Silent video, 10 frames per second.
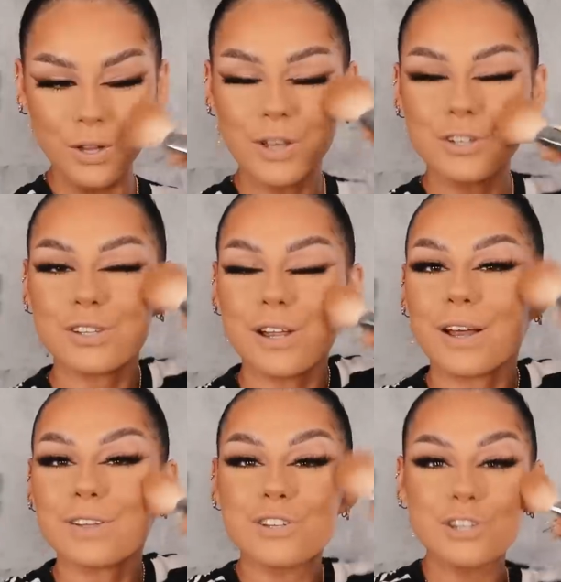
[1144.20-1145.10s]
And there's just like
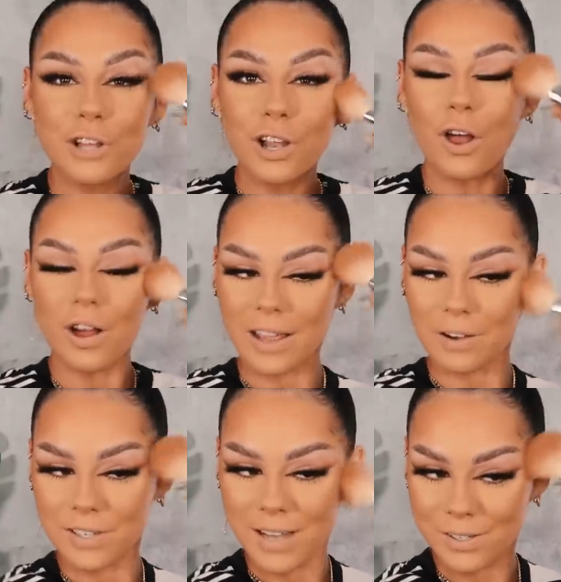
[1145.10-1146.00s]
a slight
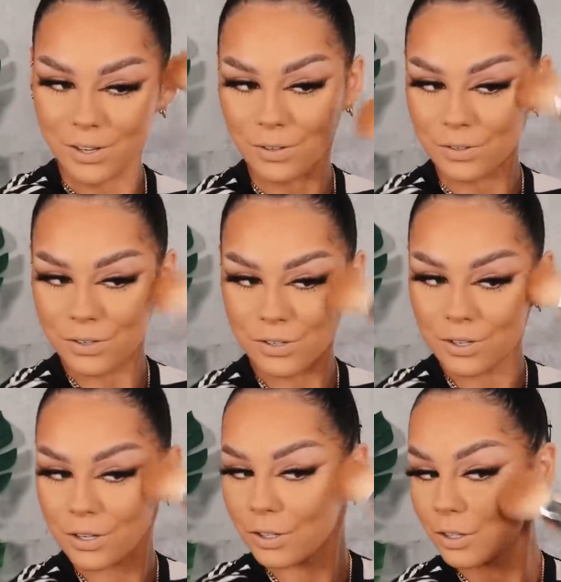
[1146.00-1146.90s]
iridescence
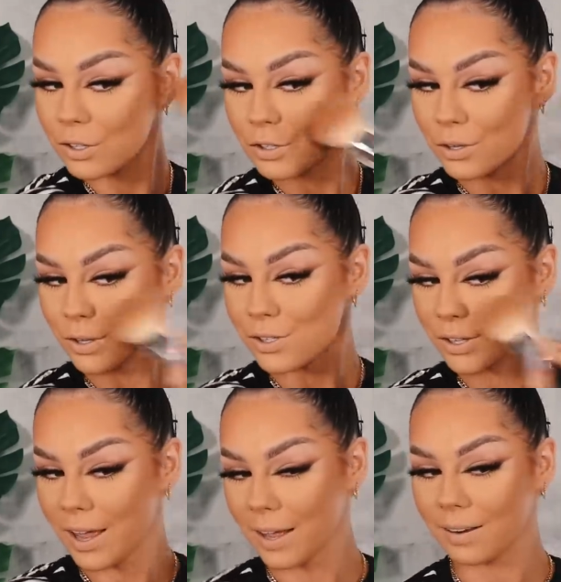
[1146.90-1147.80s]
to the
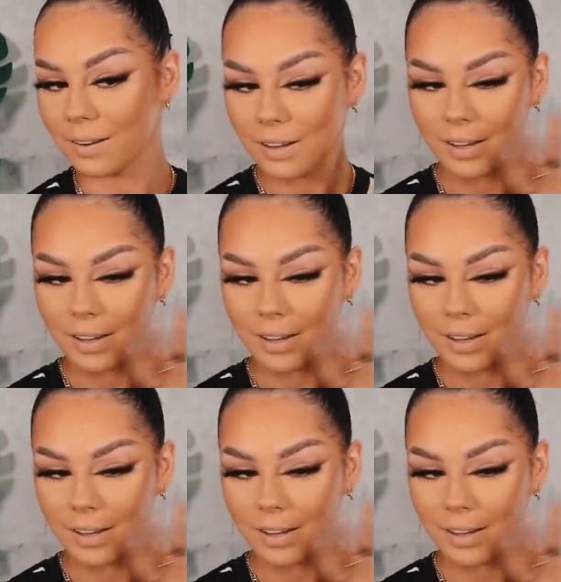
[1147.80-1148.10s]
skin.